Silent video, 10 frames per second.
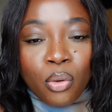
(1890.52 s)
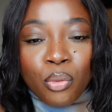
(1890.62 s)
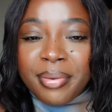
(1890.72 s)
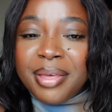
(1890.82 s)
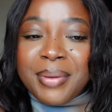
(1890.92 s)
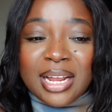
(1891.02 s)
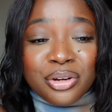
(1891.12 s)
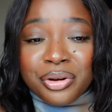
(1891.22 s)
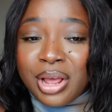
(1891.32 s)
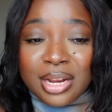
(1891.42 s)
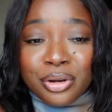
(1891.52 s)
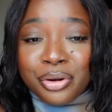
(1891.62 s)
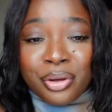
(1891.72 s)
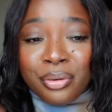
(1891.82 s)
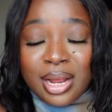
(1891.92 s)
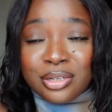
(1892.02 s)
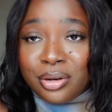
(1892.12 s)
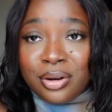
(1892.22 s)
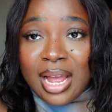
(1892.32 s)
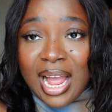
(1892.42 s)
I don't
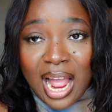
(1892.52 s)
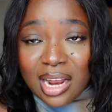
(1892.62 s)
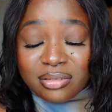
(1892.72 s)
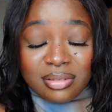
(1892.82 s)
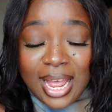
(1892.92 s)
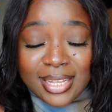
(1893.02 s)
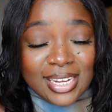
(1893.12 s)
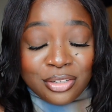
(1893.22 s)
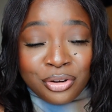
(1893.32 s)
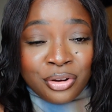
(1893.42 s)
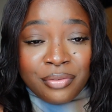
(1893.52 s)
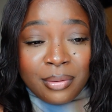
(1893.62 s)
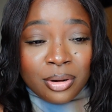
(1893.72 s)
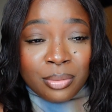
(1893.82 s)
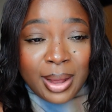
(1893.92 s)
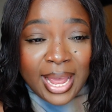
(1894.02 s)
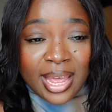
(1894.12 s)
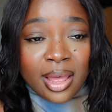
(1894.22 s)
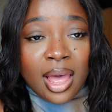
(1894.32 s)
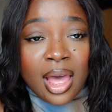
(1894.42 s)
know if I'm gonna buy
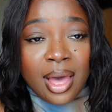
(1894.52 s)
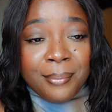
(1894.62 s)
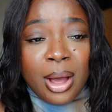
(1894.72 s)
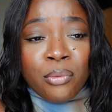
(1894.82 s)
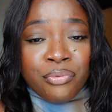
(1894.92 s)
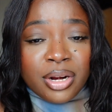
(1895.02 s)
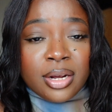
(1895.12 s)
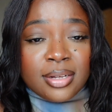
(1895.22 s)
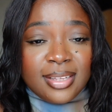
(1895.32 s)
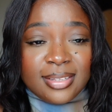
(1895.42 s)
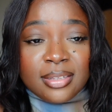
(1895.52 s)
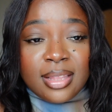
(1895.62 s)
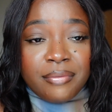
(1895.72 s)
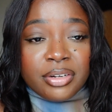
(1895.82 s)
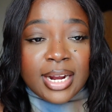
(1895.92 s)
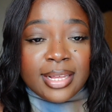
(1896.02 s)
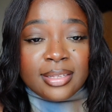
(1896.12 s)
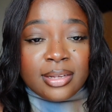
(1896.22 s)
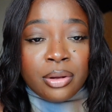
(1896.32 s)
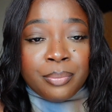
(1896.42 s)
it, but I really, because there's this leather jacket they
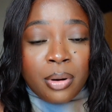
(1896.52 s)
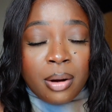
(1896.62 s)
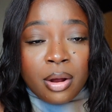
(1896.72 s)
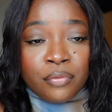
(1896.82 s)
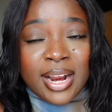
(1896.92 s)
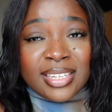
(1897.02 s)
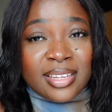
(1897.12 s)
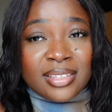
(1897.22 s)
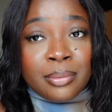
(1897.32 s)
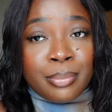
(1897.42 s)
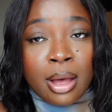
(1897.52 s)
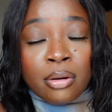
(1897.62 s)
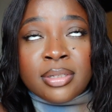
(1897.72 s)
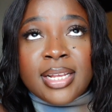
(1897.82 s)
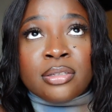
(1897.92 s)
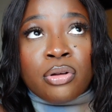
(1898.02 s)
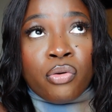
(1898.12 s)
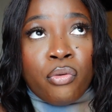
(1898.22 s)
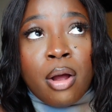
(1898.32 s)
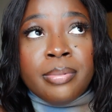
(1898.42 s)
sell in Primark for like £16. It's
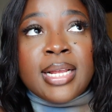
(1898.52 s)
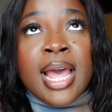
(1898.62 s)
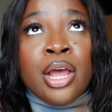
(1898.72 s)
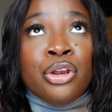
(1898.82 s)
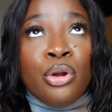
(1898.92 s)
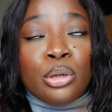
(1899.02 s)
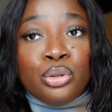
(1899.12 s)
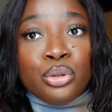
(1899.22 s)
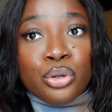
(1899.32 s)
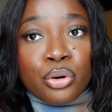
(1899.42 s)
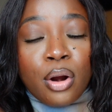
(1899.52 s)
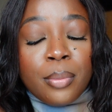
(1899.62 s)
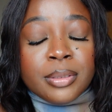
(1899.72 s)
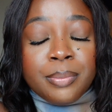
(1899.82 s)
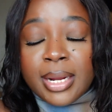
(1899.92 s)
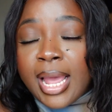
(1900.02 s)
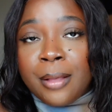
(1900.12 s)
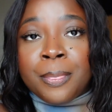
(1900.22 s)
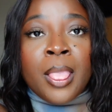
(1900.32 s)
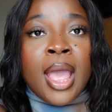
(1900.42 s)
cropped, not too cropped, but
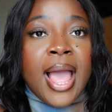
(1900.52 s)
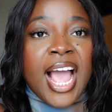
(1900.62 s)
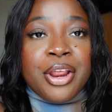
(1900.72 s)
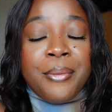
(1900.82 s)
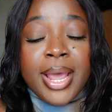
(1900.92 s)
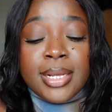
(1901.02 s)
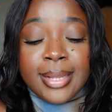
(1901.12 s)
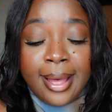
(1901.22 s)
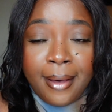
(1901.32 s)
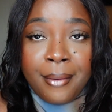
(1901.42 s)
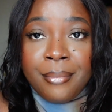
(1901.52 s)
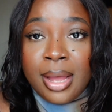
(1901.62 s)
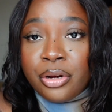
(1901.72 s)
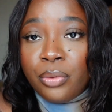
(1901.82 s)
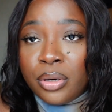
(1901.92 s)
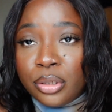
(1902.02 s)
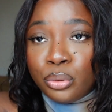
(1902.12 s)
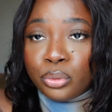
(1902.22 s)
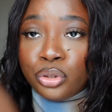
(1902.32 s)
yeah. Anyways, I don't want to talk